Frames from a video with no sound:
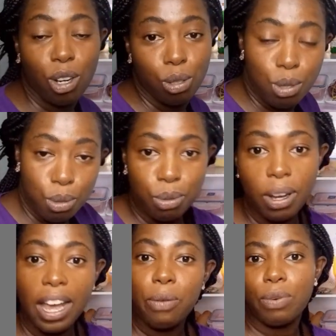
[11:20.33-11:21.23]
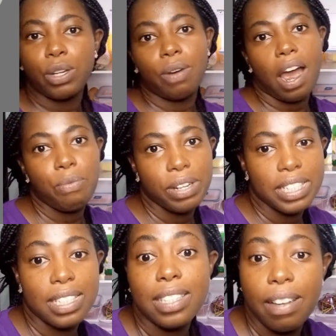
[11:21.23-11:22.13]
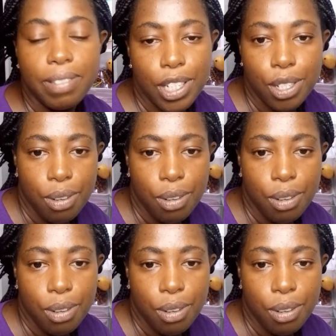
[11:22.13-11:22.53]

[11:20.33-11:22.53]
or two when you are arranging stuff and